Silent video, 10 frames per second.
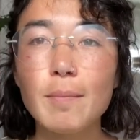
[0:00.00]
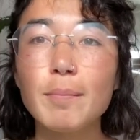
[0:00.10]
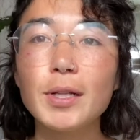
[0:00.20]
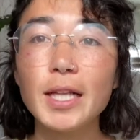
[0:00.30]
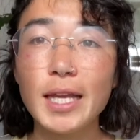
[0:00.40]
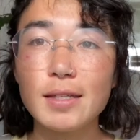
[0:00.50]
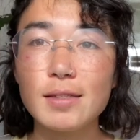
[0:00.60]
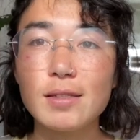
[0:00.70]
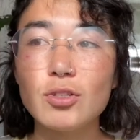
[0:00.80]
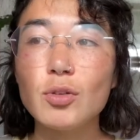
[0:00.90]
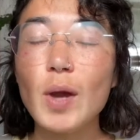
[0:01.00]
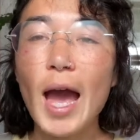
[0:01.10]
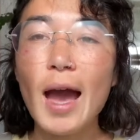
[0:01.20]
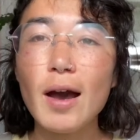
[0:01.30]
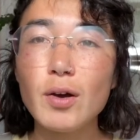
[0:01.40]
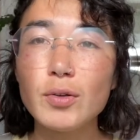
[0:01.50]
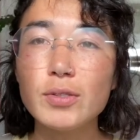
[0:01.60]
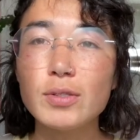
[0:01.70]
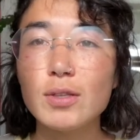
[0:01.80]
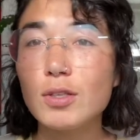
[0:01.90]
place to
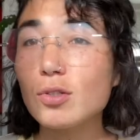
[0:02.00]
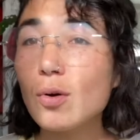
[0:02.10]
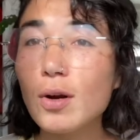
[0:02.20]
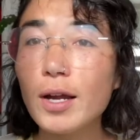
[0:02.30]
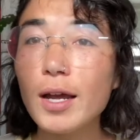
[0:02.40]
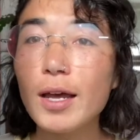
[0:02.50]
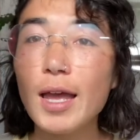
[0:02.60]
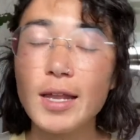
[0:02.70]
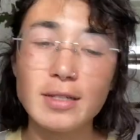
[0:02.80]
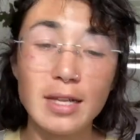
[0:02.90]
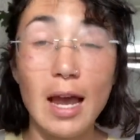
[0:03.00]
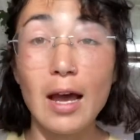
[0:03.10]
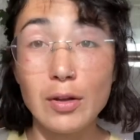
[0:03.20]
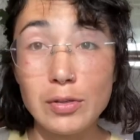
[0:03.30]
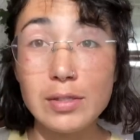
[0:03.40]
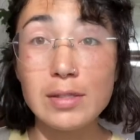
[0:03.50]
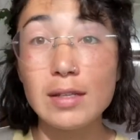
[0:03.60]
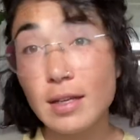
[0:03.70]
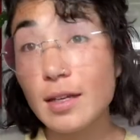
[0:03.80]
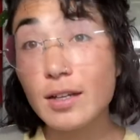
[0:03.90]
house the Torah and to house
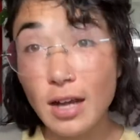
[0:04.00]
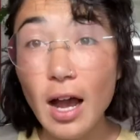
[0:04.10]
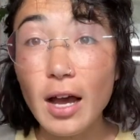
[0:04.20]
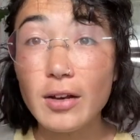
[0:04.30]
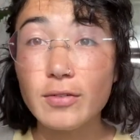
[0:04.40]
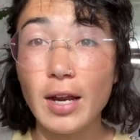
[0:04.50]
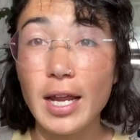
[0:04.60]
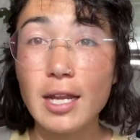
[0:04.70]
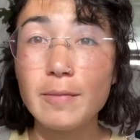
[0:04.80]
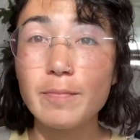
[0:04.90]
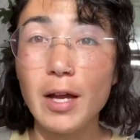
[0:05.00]
God, right?